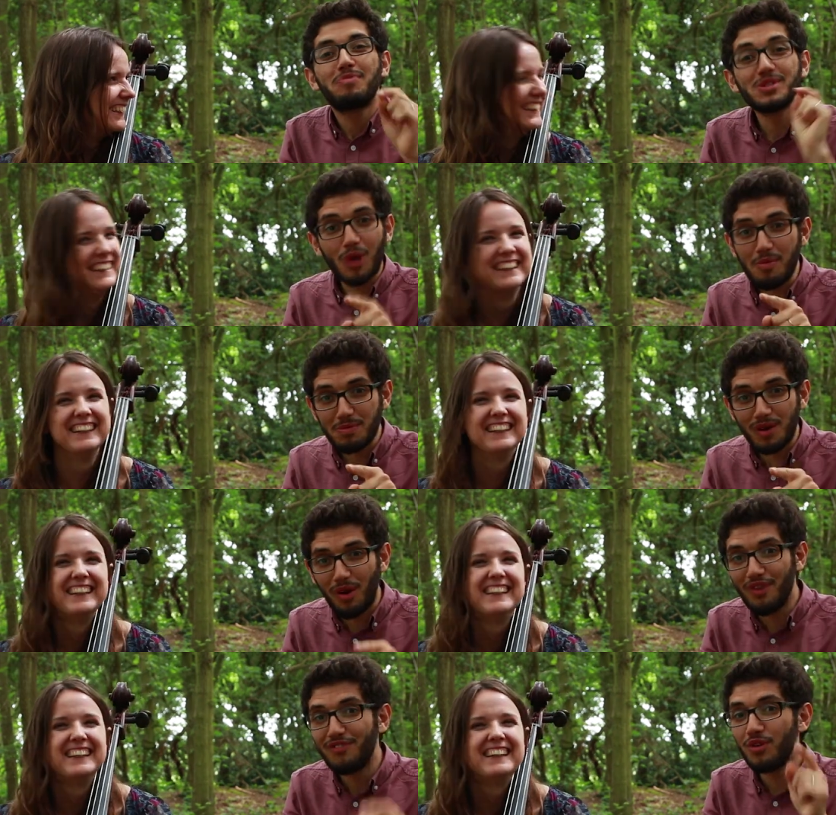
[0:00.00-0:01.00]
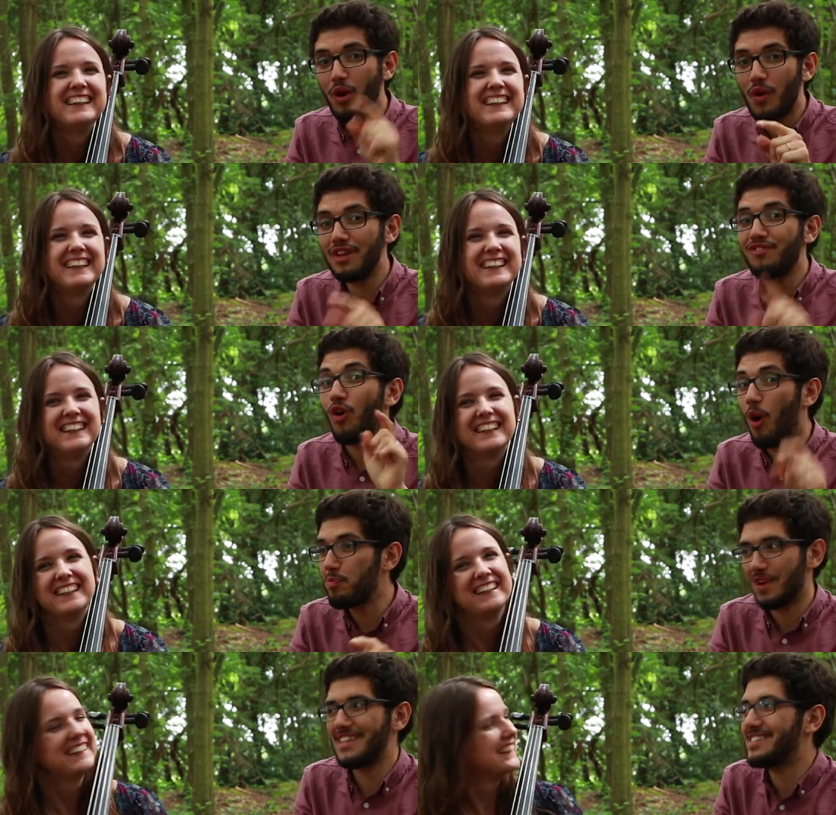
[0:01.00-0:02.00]
Speaker 1: Please comment below if you know any
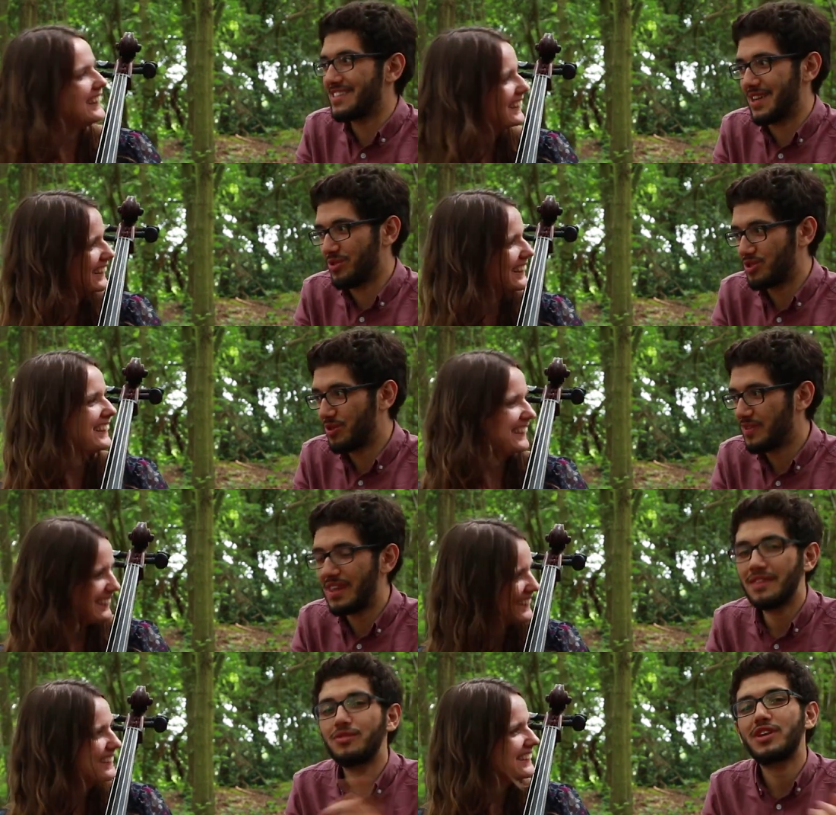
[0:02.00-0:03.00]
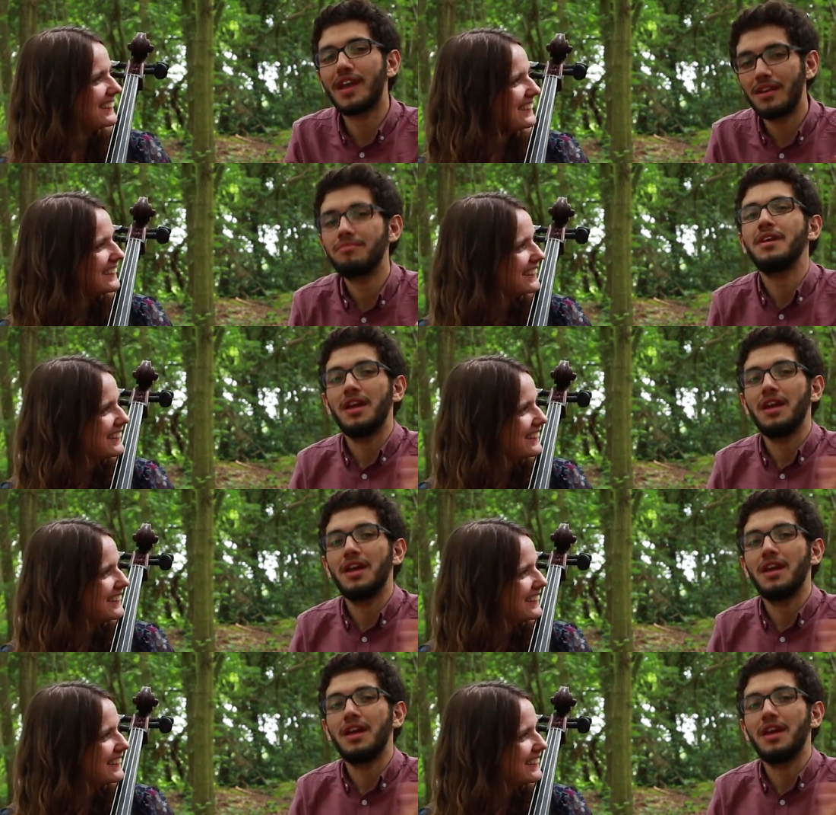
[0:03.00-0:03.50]
forró places also. Then we can